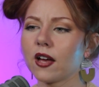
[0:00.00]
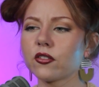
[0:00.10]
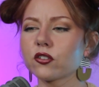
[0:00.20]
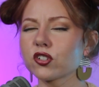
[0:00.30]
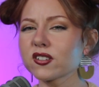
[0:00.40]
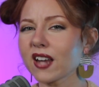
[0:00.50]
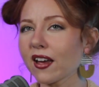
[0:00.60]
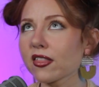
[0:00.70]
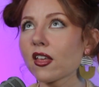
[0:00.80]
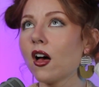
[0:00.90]
And
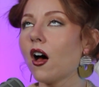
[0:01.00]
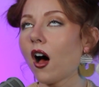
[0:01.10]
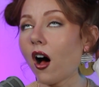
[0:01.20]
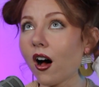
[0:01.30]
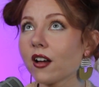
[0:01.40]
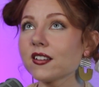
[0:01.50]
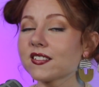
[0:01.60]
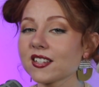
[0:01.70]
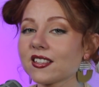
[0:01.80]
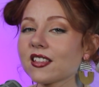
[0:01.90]
I
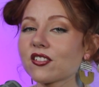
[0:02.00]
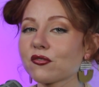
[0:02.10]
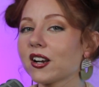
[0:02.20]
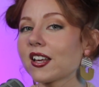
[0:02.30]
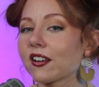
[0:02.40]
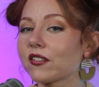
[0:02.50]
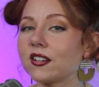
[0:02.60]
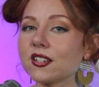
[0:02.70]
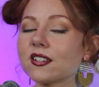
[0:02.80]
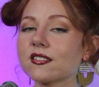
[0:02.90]
honestly think they're running out of
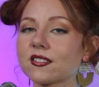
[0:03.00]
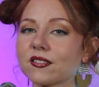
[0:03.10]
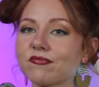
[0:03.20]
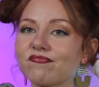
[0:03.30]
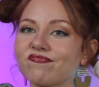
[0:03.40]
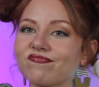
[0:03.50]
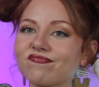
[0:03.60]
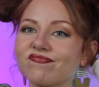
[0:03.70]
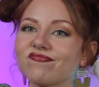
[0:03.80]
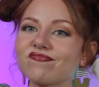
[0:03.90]
ideas.
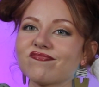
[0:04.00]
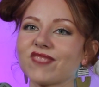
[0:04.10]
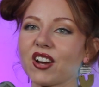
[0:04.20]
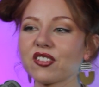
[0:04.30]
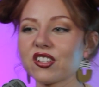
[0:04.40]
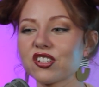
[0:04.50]
I really